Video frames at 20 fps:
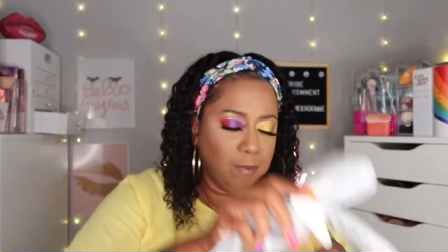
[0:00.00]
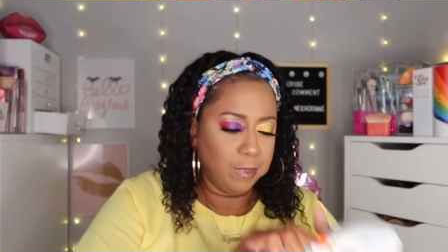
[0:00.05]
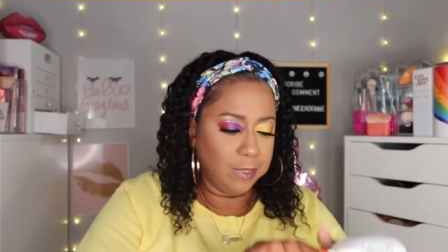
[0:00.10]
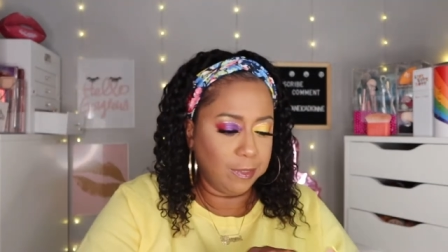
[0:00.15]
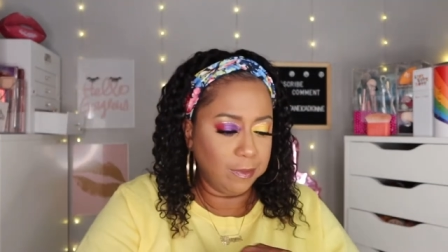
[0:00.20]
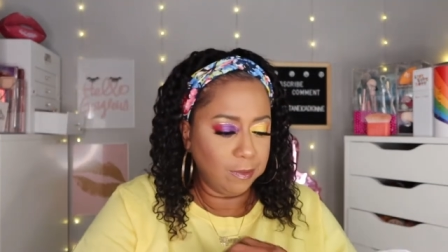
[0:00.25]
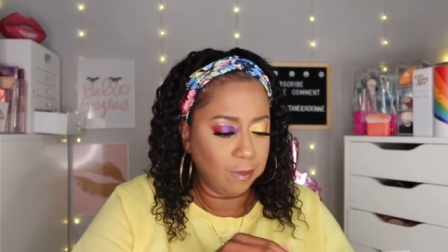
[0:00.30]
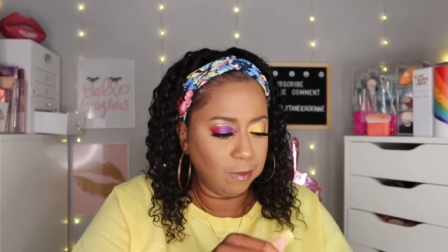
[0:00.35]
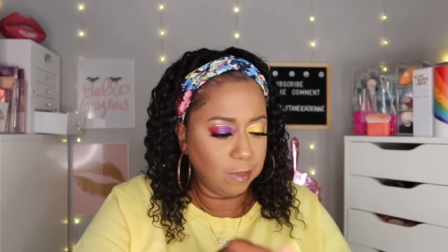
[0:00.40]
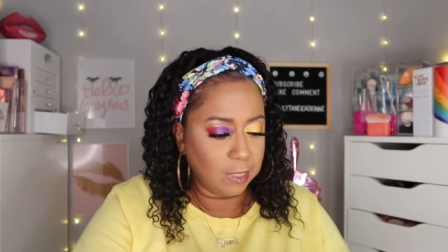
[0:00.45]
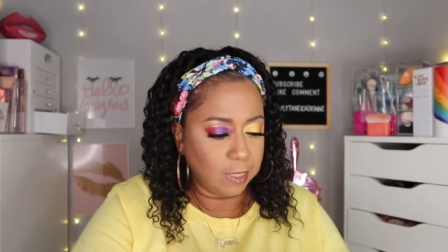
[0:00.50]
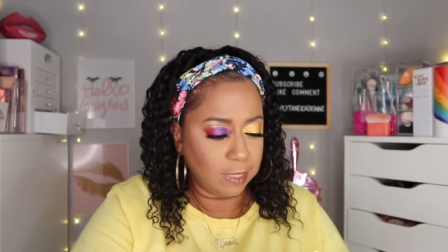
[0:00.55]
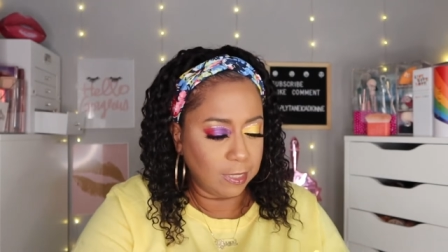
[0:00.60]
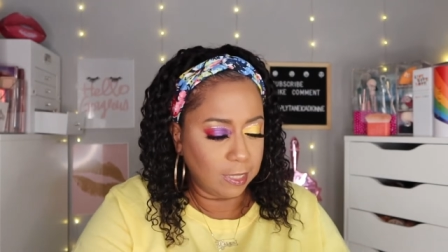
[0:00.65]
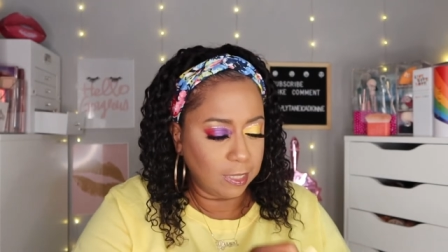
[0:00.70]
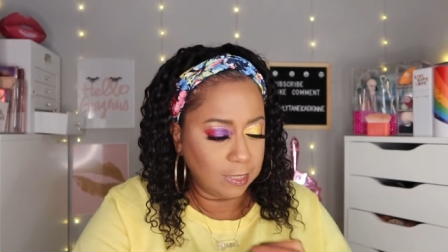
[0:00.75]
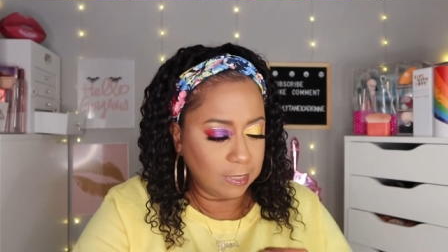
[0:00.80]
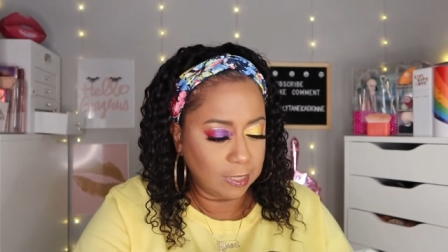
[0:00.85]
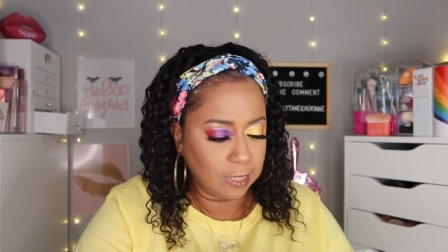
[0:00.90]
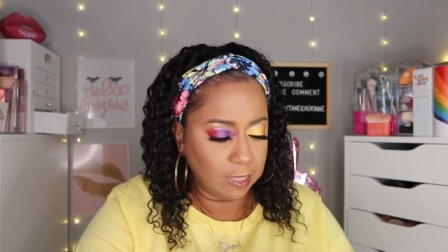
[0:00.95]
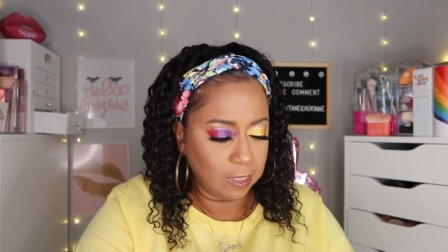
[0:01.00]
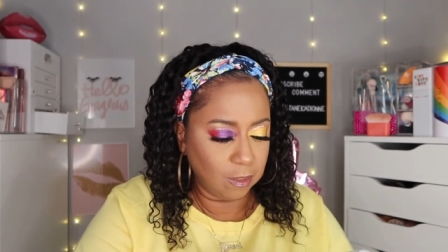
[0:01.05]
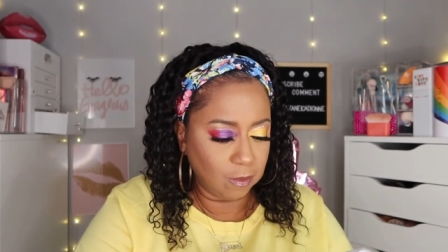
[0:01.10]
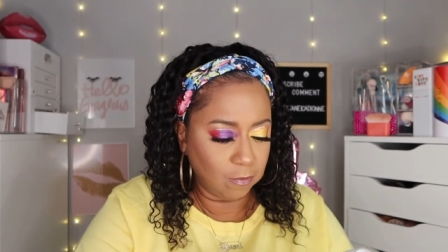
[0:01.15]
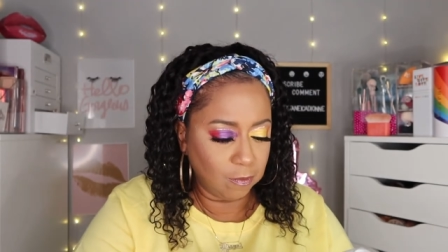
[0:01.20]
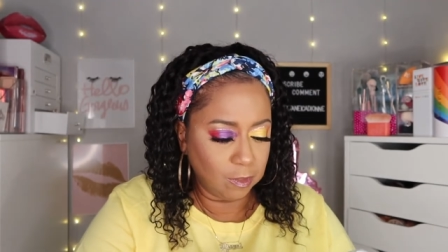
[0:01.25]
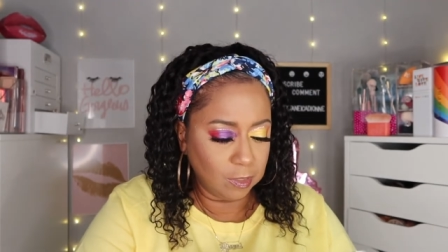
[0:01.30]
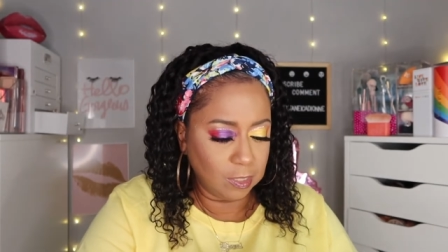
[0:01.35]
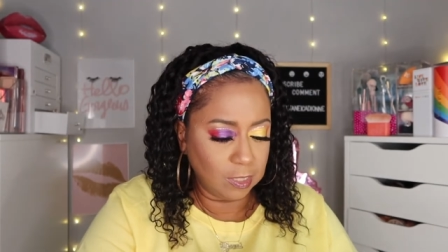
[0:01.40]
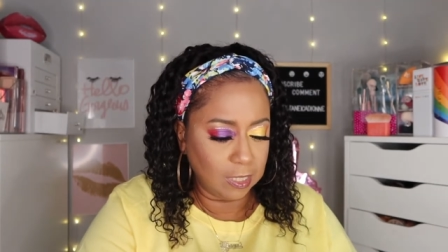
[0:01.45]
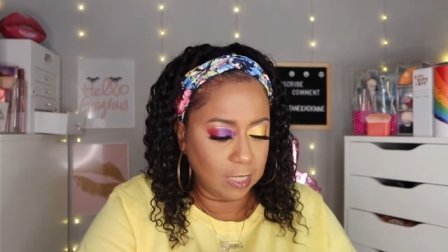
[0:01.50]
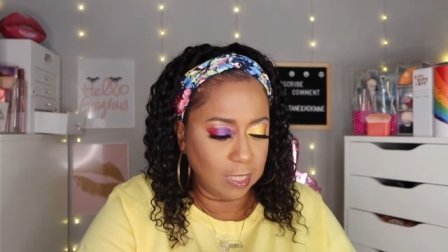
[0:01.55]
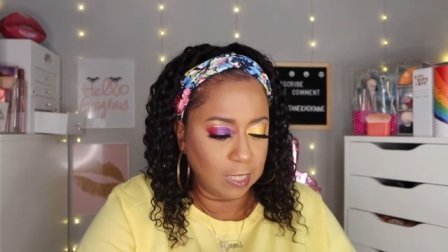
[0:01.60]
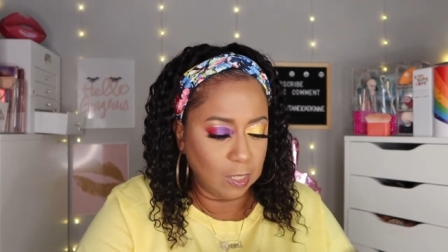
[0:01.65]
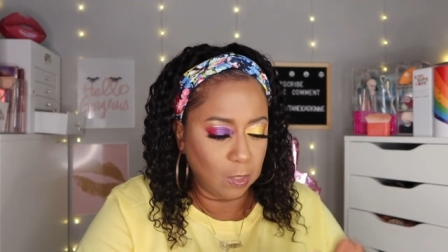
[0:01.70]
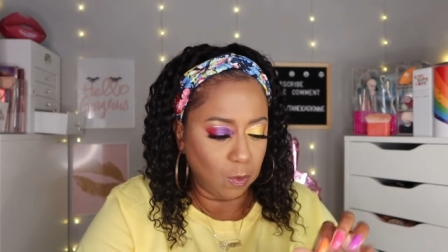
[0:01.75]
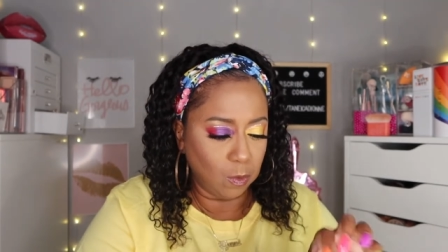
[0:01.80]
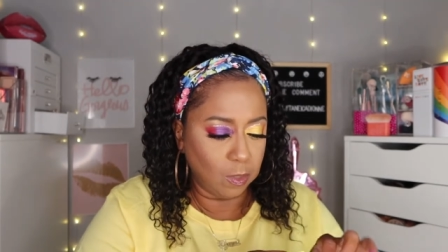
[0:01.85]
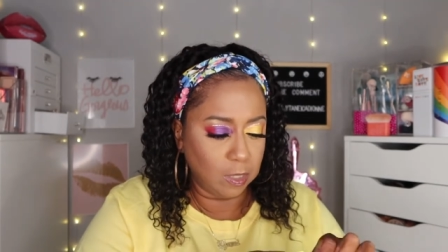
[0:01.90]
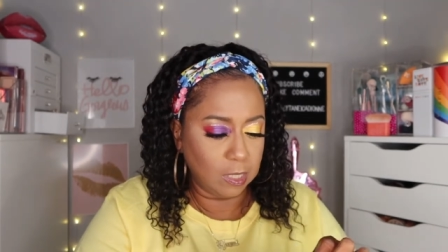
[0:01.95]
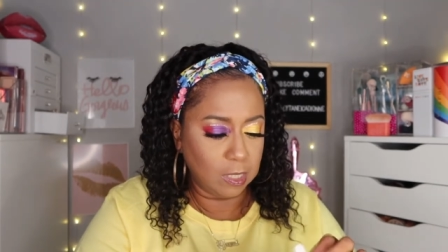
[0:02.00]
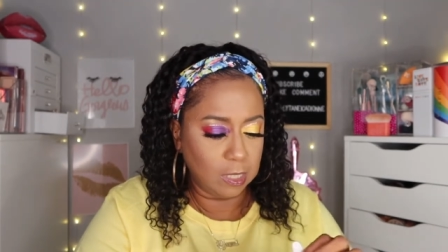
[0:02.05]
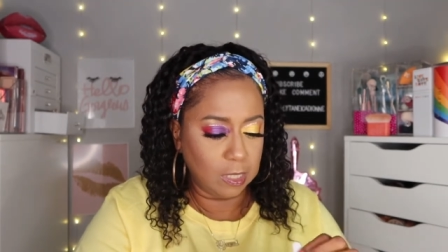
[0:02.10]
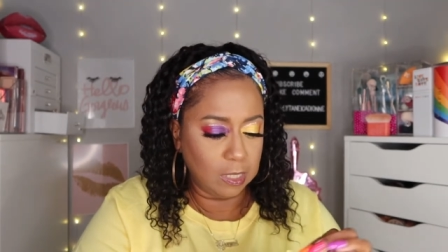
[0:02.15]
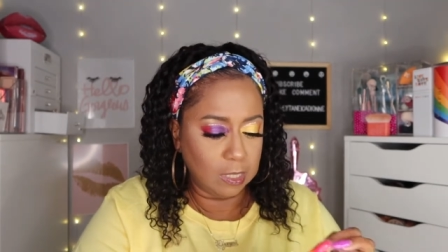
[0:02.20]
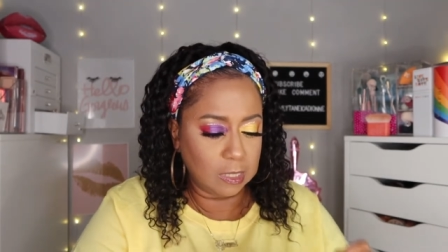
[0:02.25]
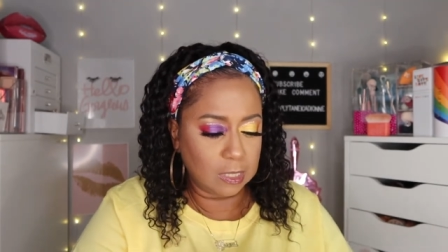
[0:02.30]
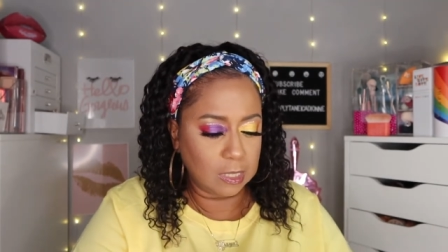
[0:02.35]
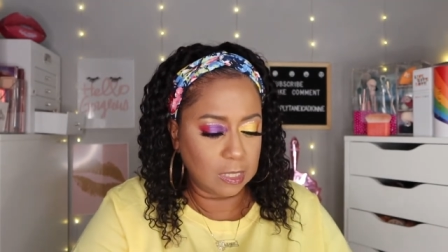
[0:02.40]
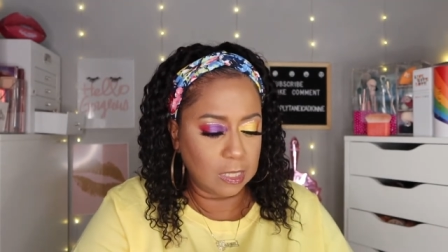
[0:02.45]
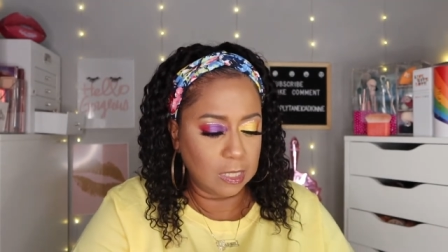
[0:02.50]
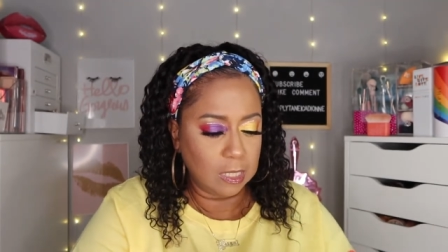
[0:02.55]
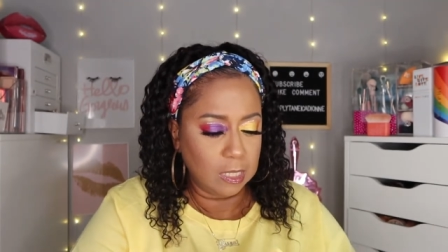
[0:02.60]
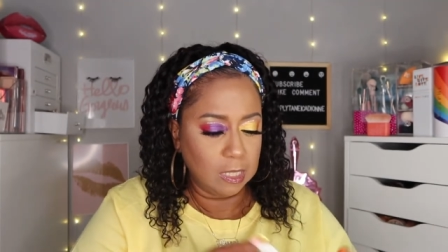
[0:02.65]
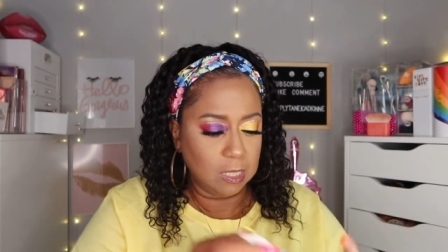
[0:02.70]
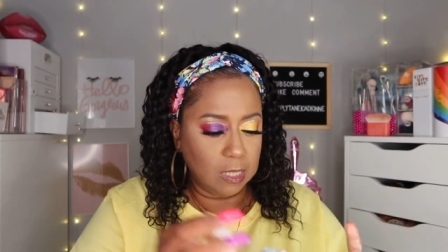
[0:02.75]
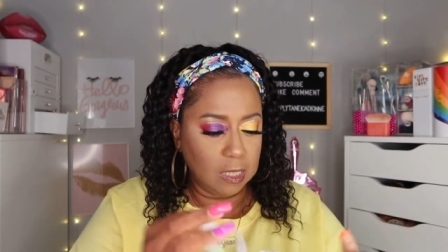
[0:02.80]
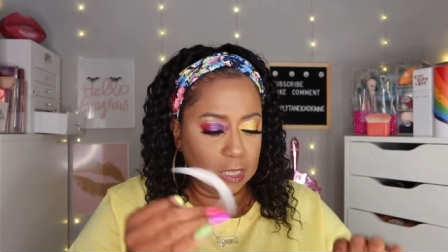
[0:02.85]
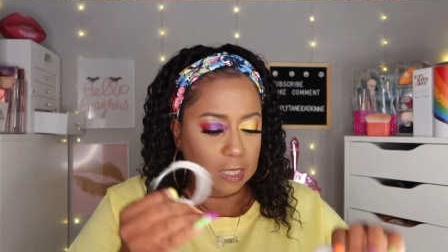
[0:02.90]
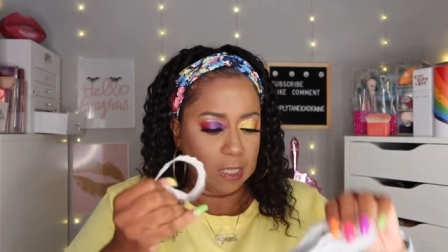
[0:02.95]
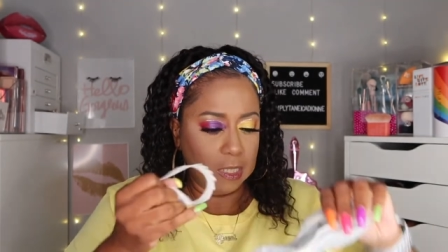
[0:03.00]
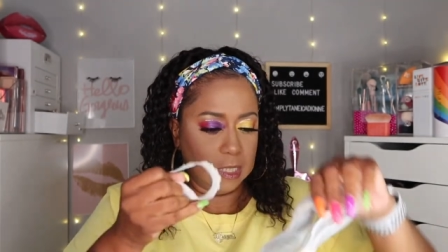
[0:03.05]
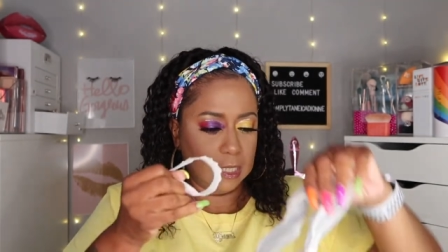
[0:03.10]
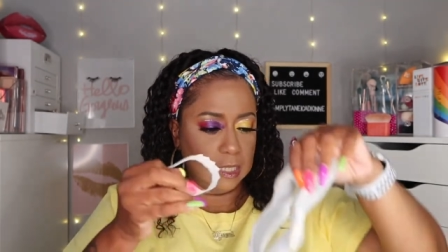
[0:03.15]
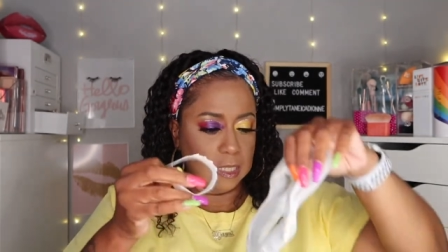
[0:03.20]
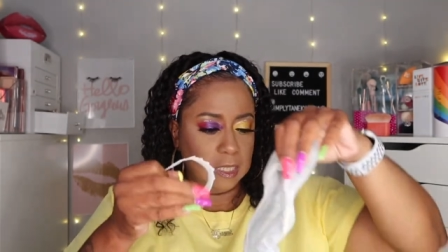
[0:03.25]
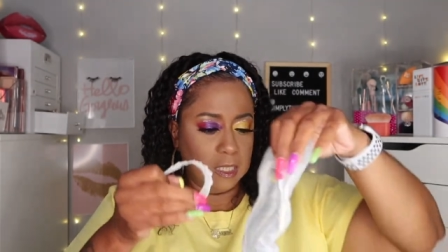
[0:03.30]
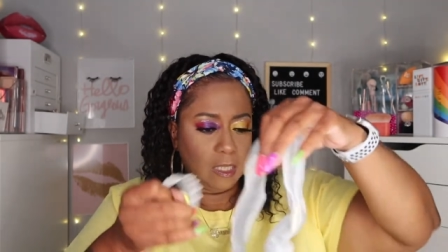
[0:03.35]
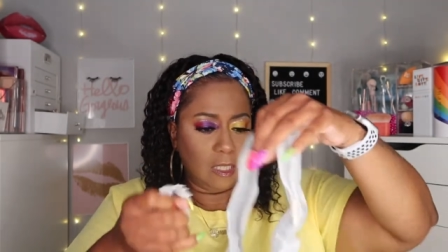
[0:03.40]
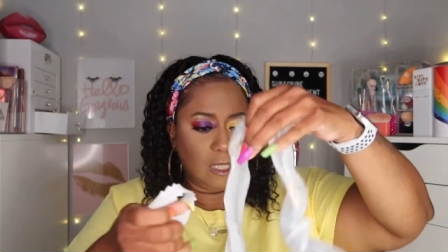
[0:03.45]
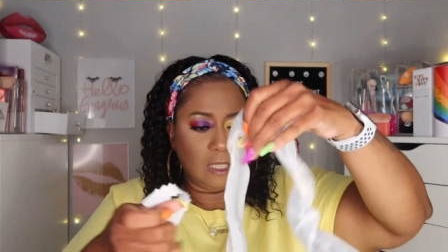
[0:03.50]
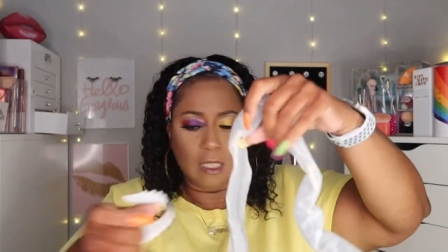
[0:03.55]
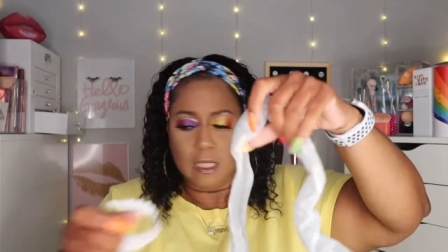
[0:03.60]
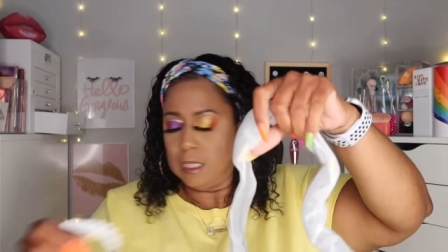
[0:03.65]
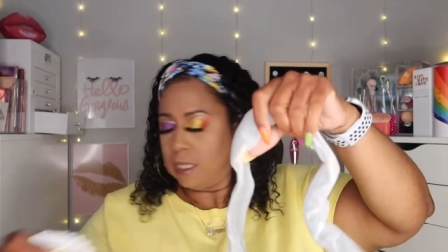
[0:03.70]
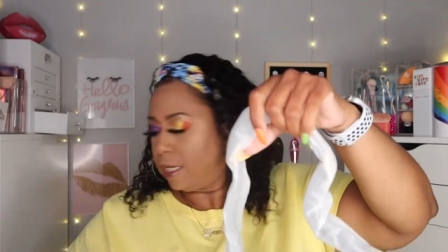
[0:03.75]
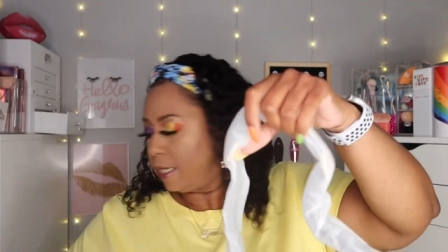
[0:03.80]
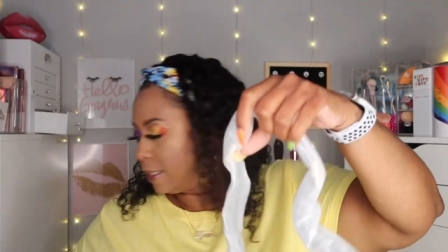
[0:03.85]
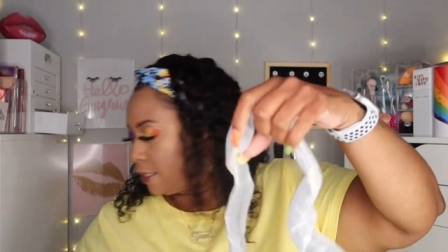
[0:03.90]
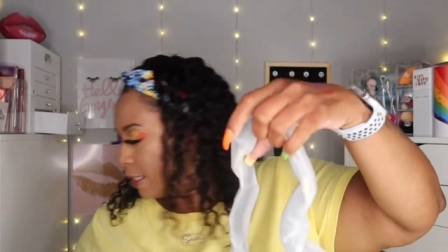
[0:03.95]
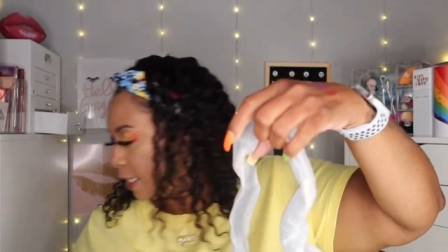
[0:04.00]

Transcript: Well, okay, I'll take it off. We'll see how long it is. I'll